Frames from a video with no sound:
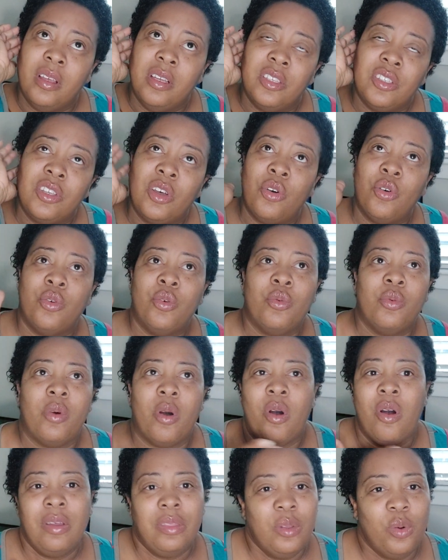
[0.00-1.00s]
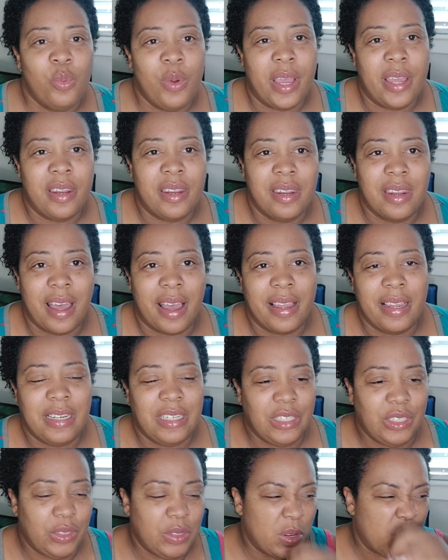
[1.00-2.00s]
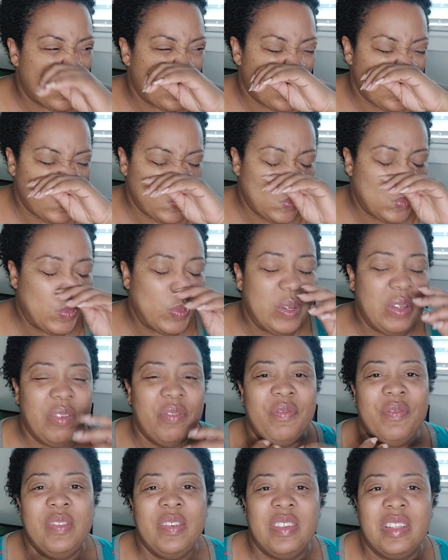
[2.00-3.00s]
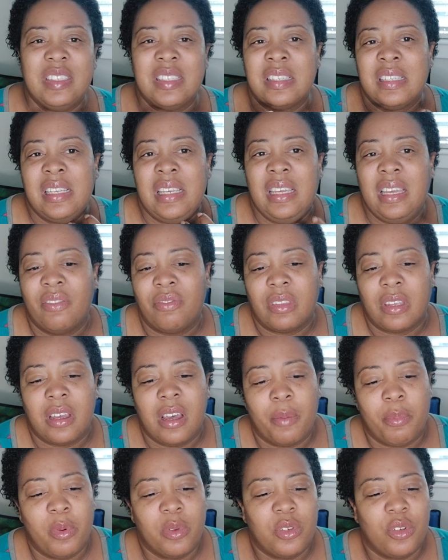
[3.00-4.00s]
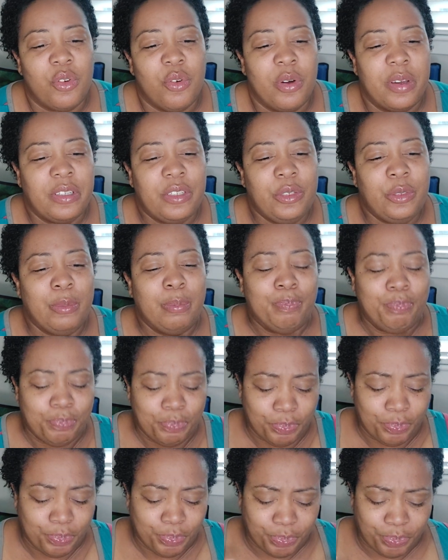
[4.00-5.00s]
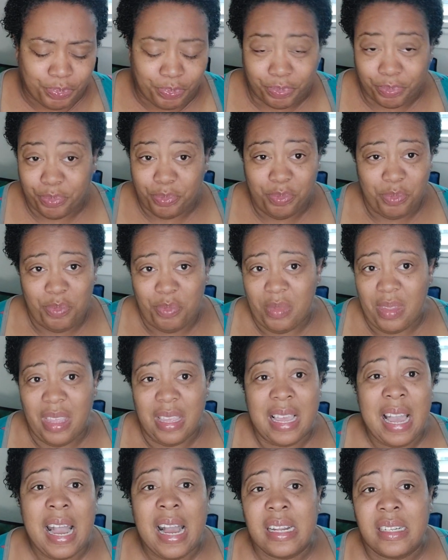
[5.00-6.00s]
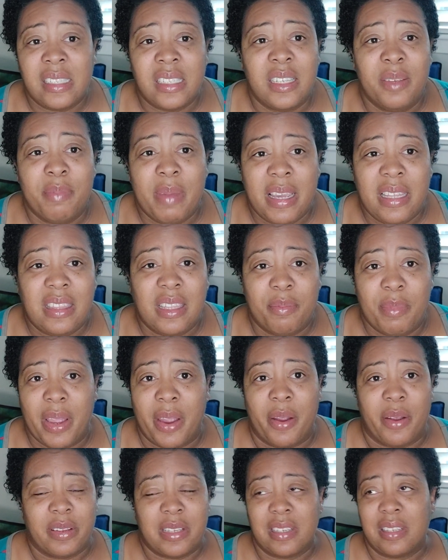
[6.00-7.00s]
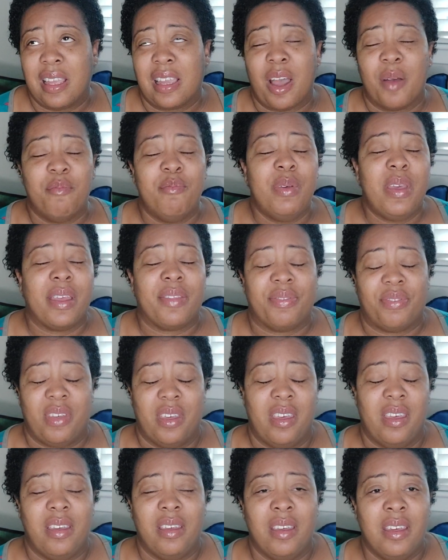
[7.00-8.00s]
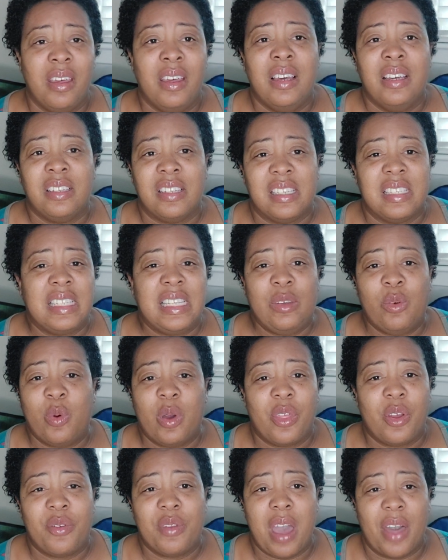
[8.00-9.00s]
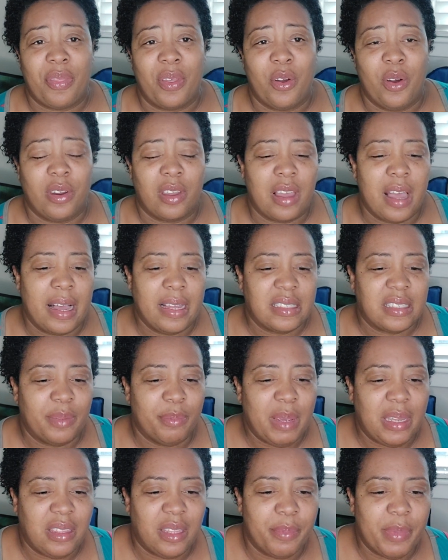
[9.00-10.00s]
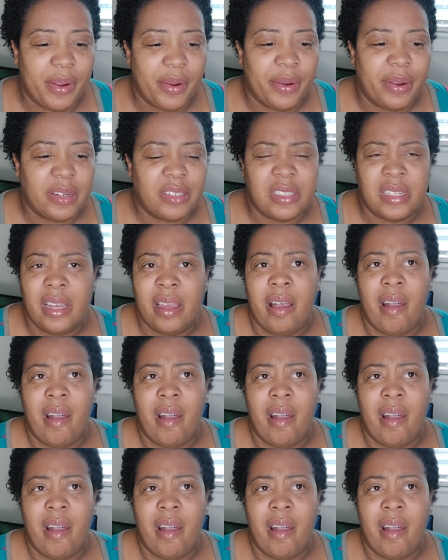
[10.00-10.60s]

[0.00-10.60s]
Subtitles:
So on the wedding night, you know, we see if the couples are going to consummate the marriage. It's like a big thing to see whether or not they're going to consummate the marriage.